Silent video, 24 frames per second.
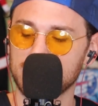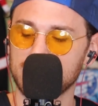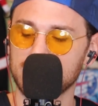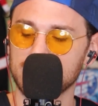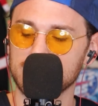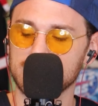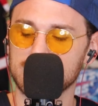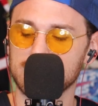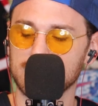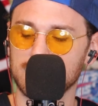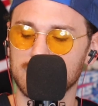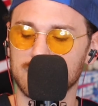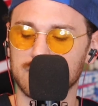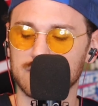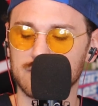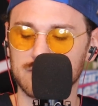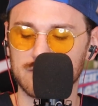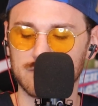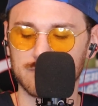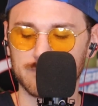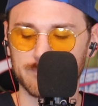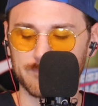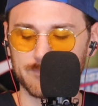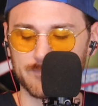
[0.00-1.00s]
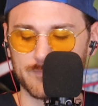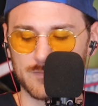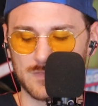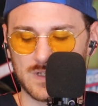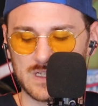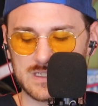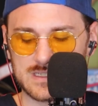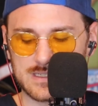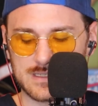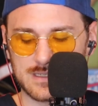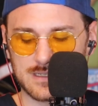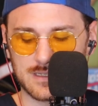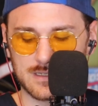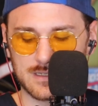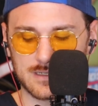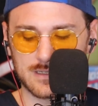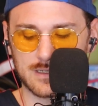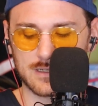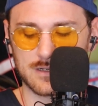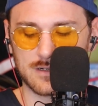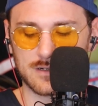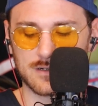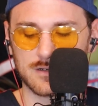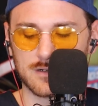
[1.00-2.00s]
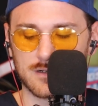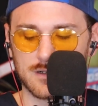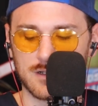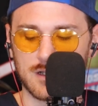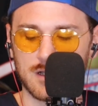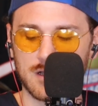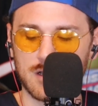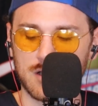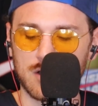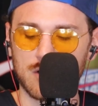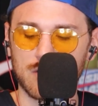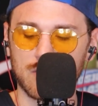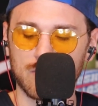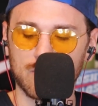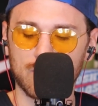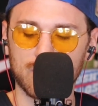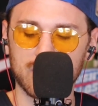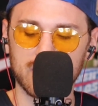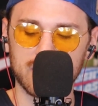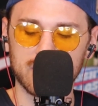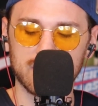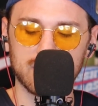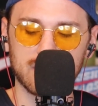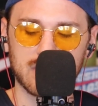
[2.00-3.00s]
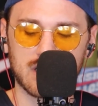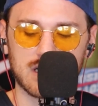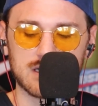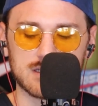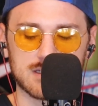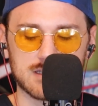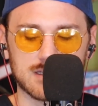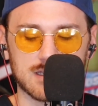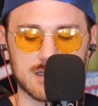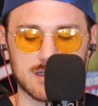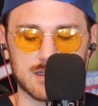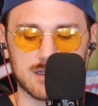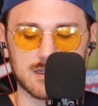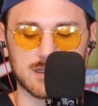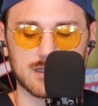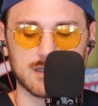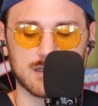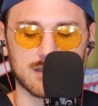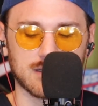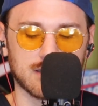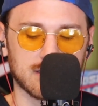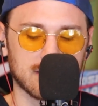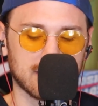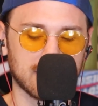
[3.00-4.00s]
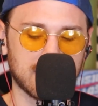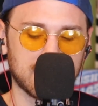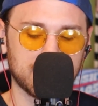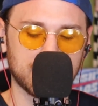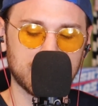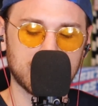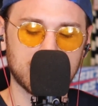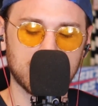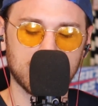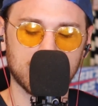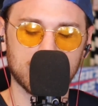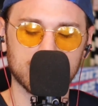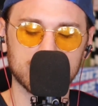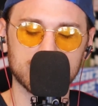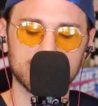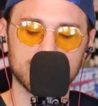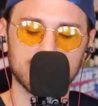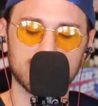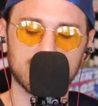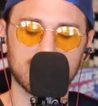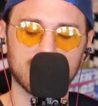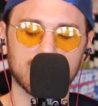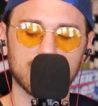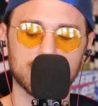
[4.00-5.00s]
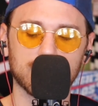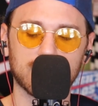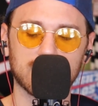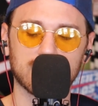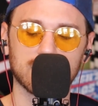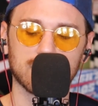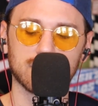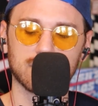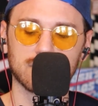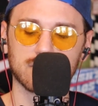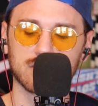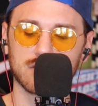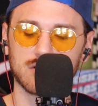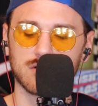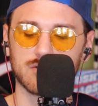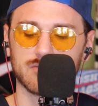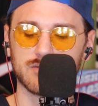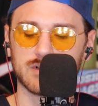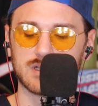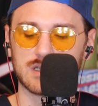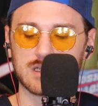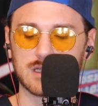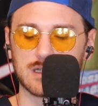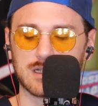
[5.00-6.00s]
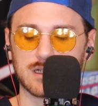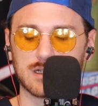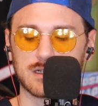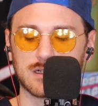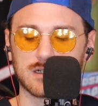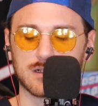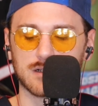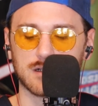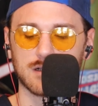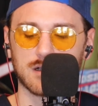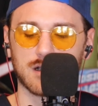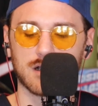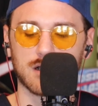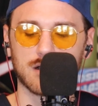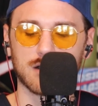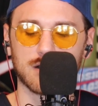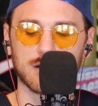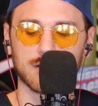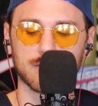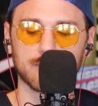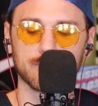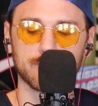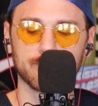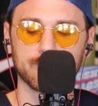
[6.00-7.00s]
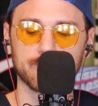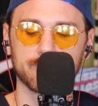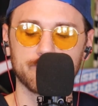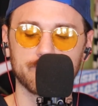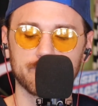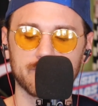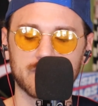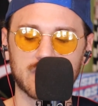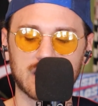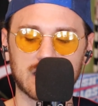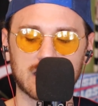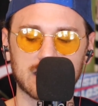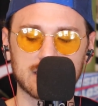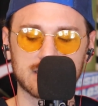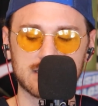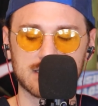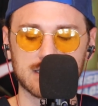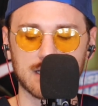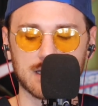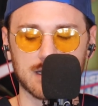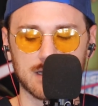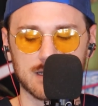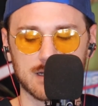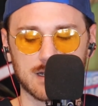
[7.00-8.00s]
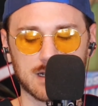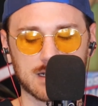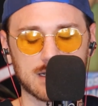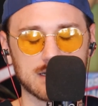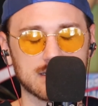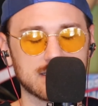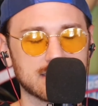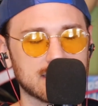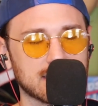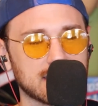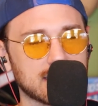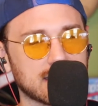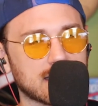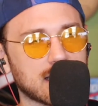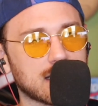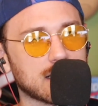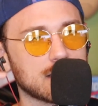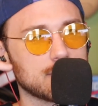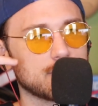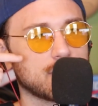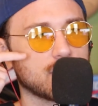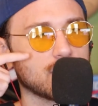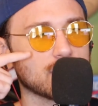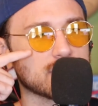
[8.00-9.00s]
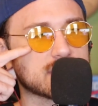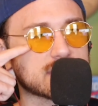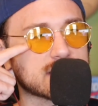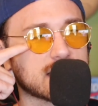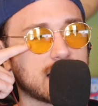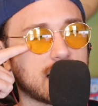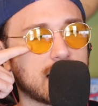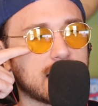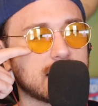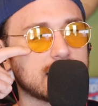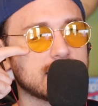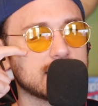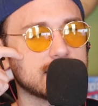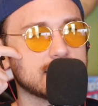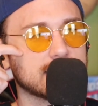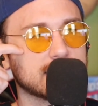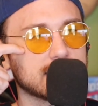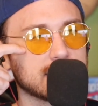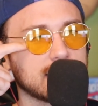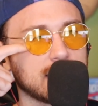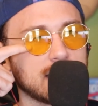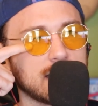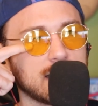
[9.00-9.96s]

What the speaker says: So let's think here. What do you guys think? Let me know what you think about the whole COVID thing. Like I said, I could see kind of both sides.